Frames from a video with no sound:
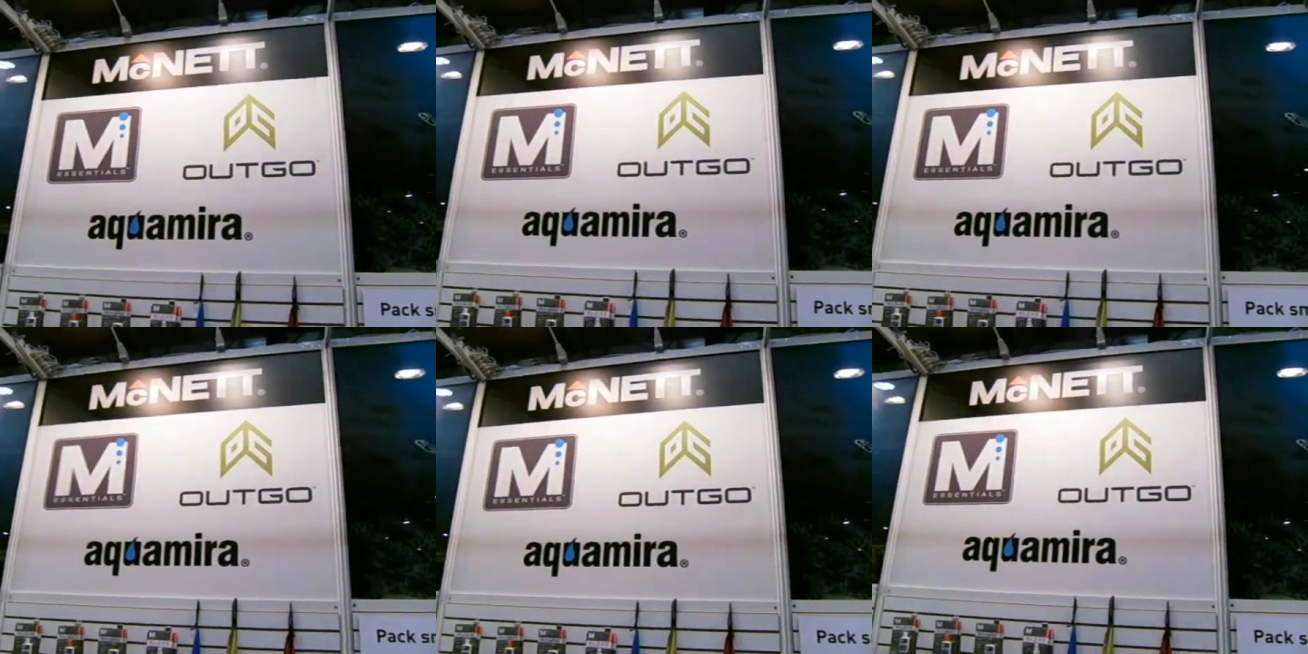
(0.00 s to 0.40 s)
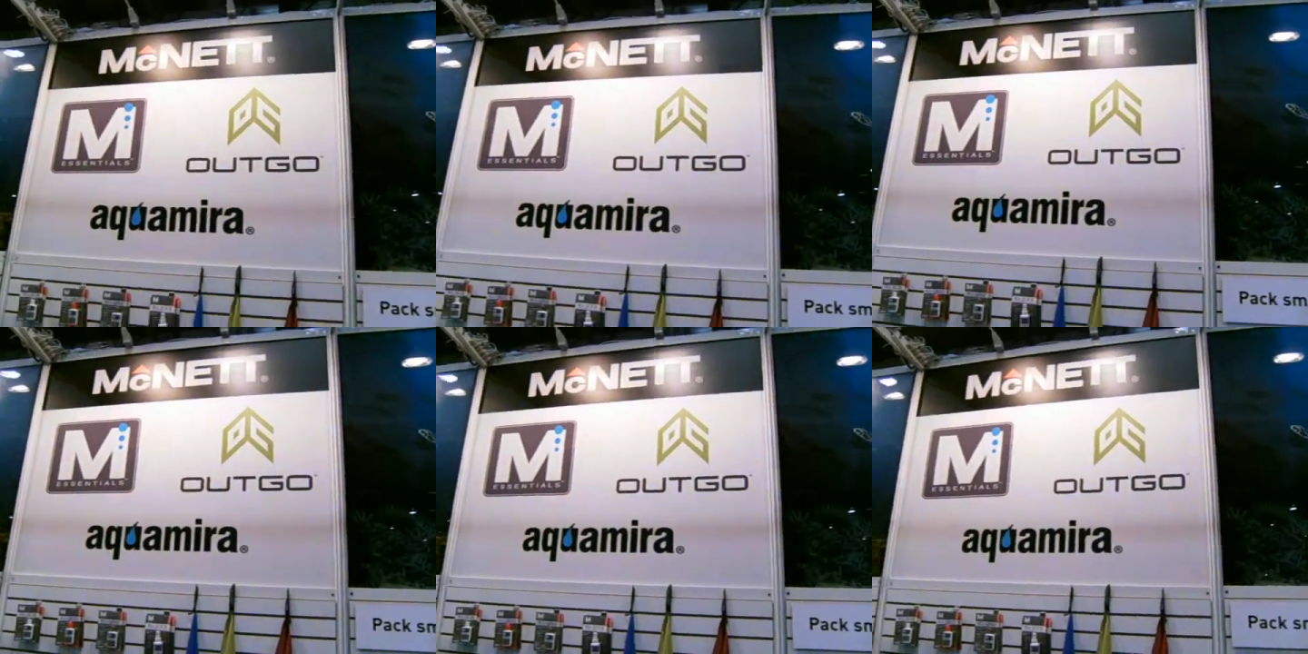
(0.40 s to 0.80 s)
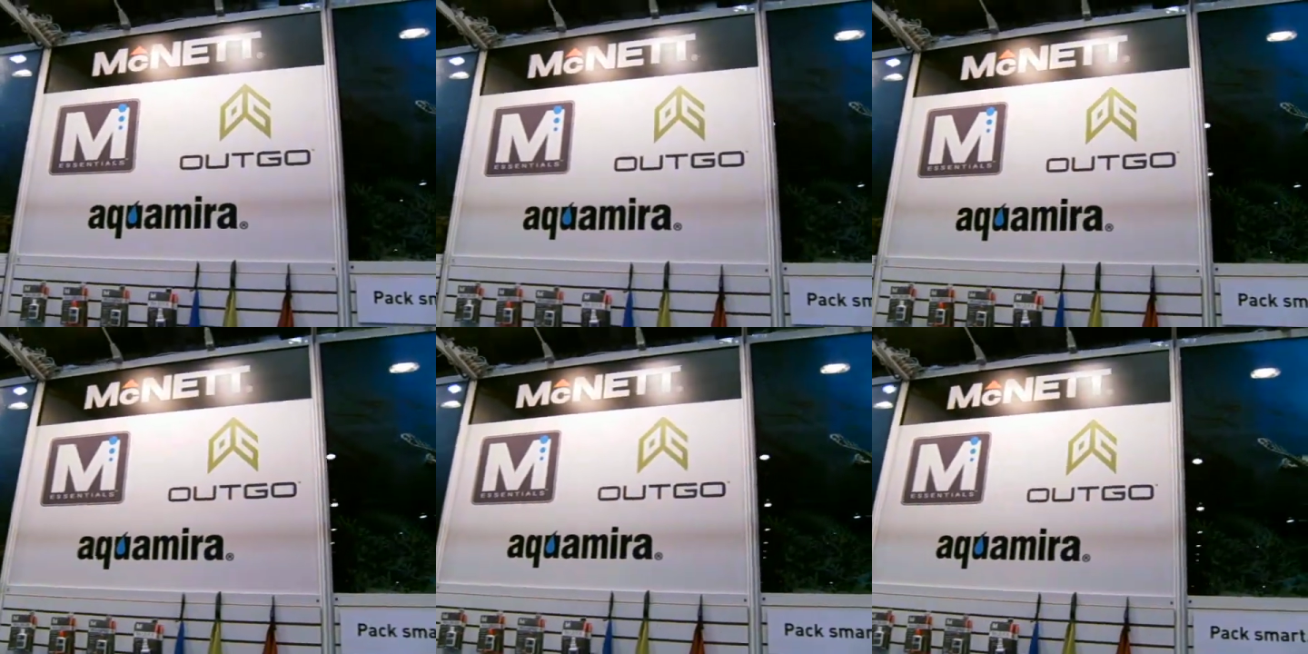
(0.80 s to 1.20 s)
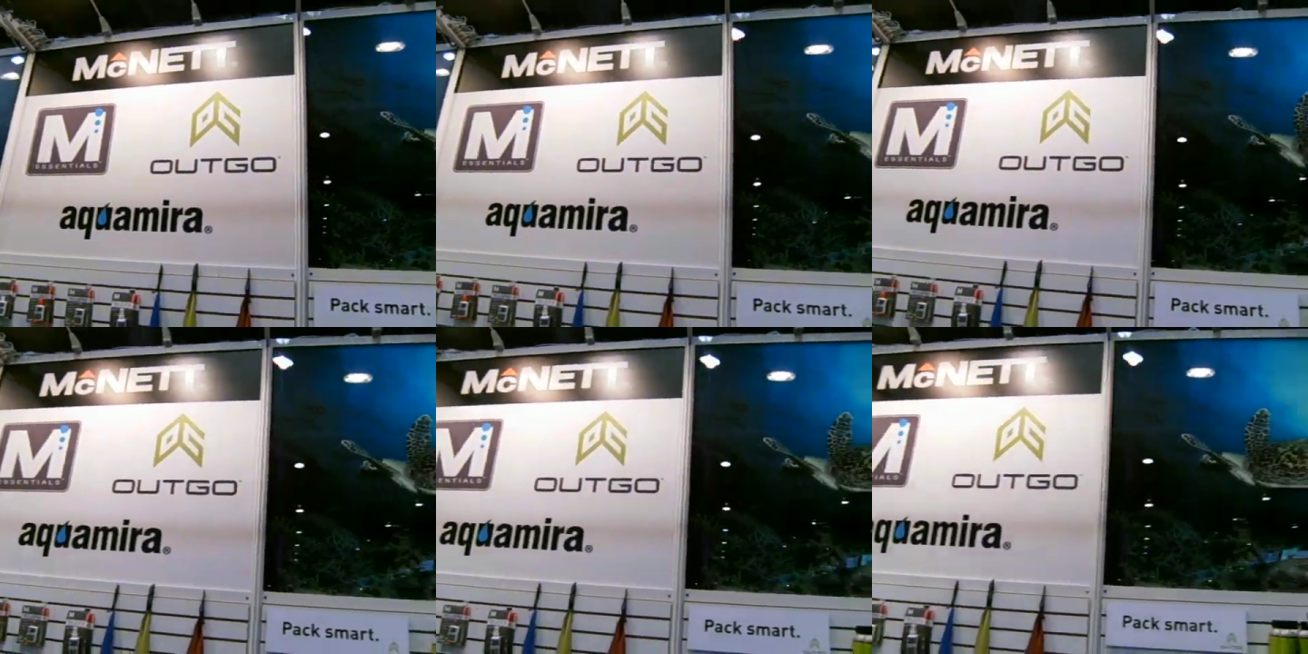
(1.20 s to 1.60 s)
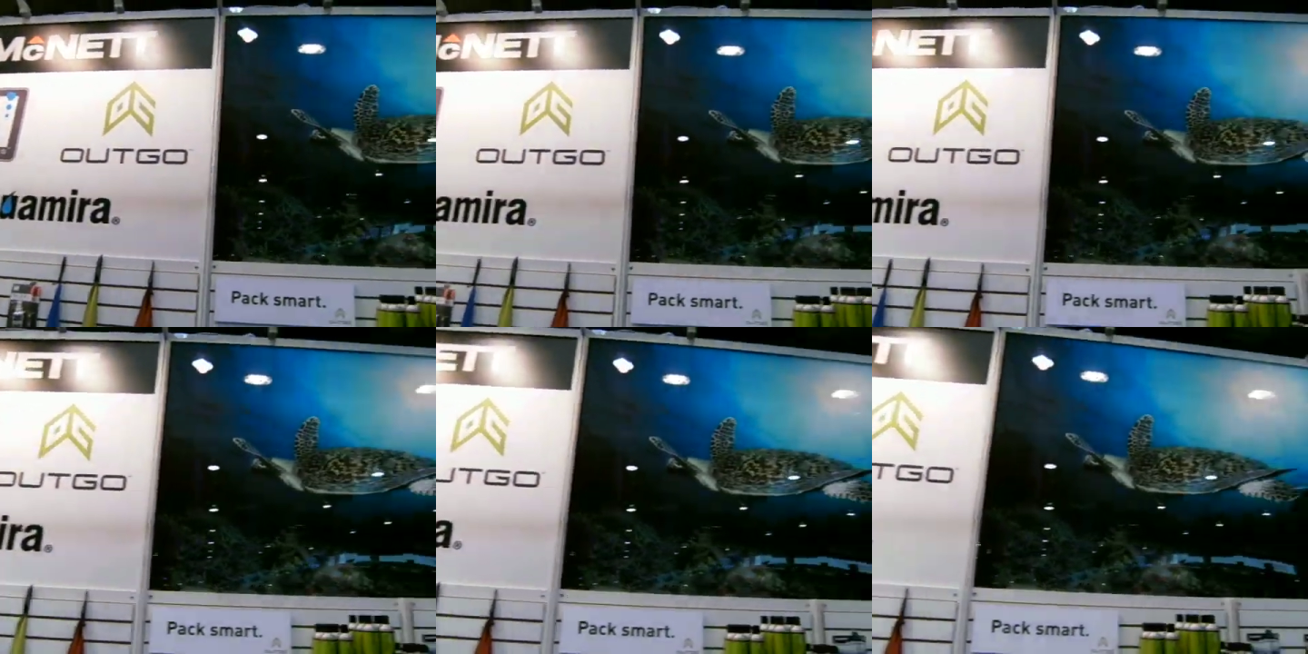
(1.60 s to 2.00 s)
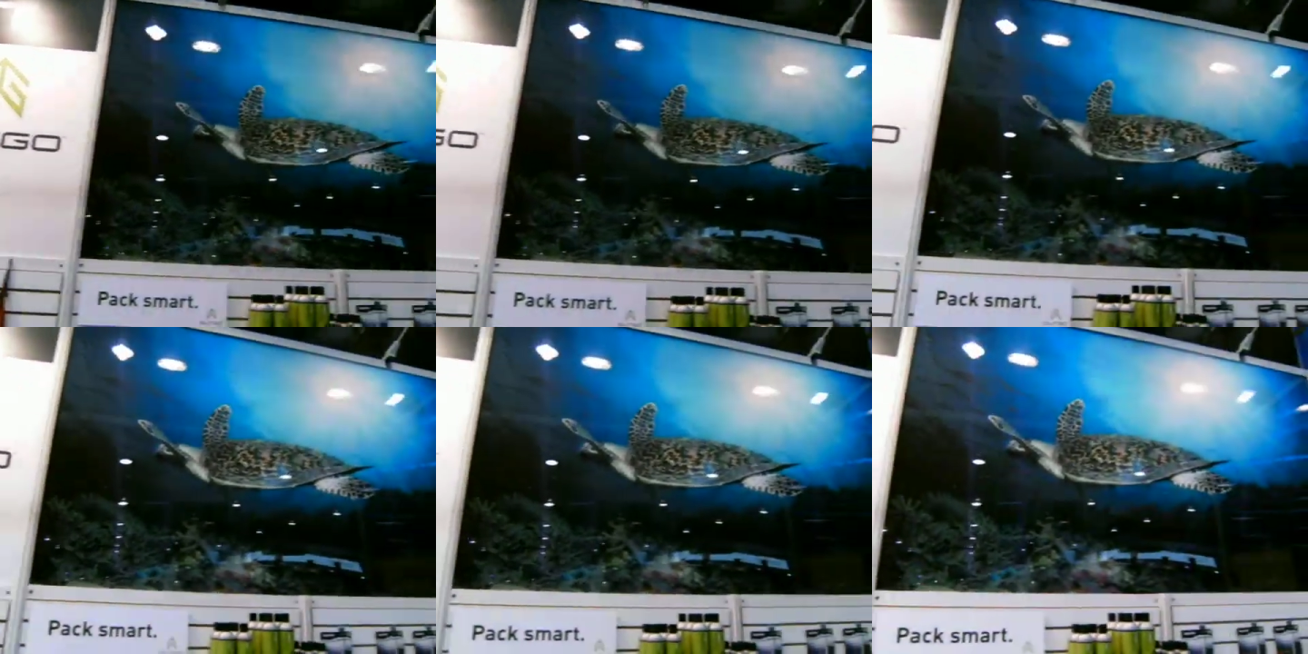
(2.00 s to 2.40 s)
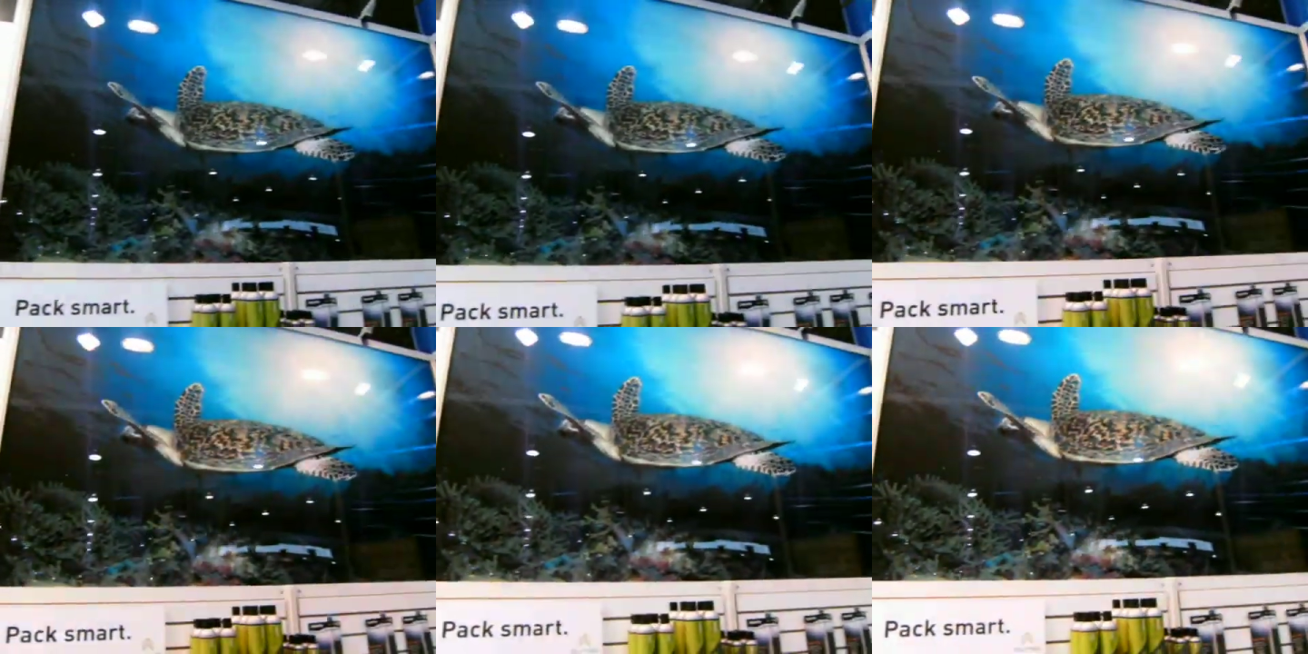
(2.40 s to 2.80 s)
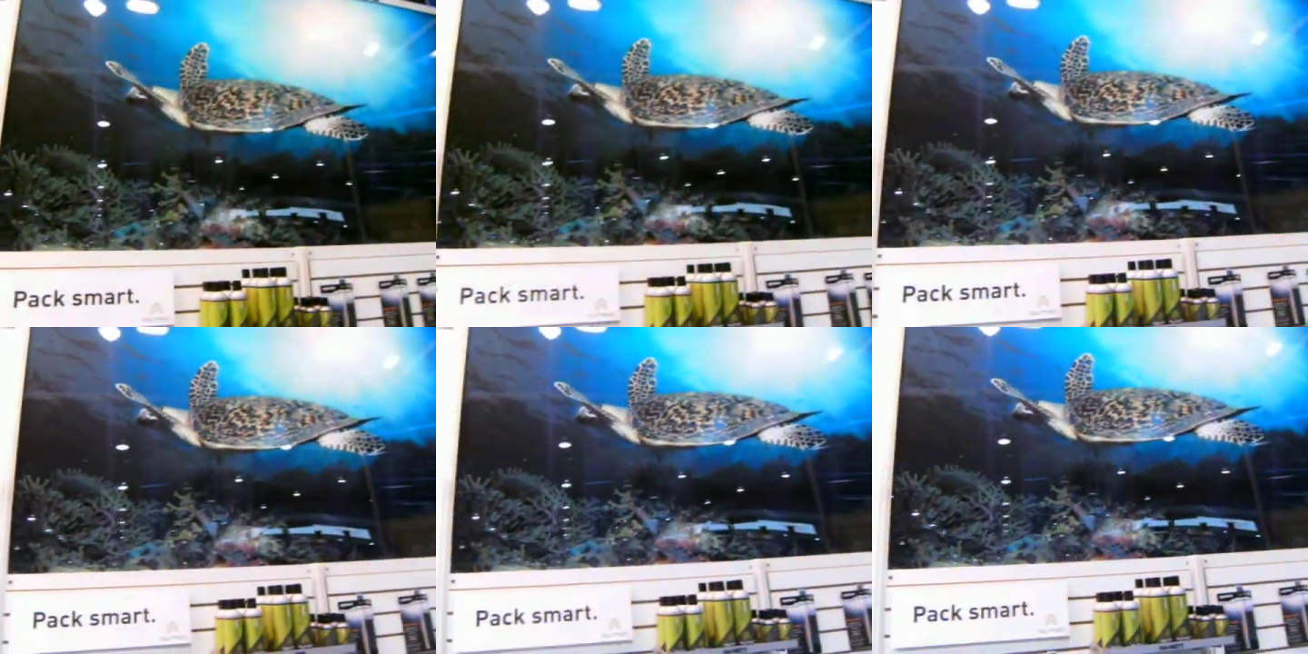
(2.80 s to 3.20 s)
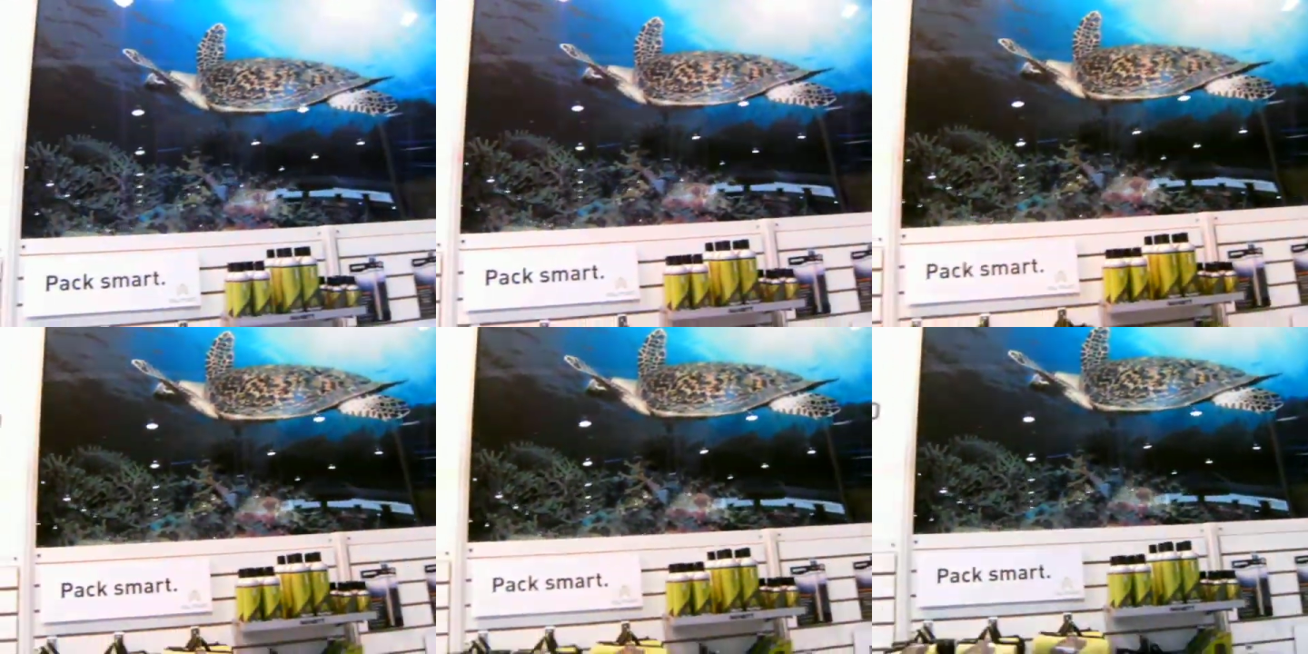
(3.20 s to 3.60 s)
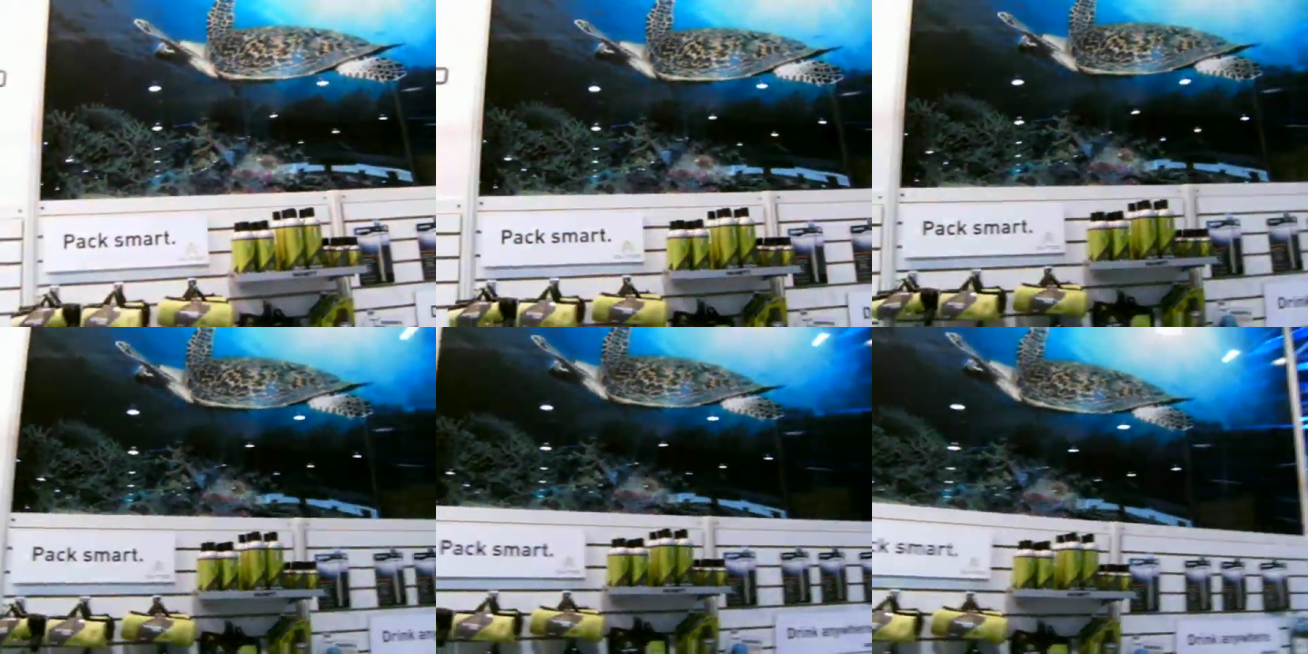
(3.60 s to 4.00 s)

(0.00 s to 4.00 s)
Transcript: (no speaker visible)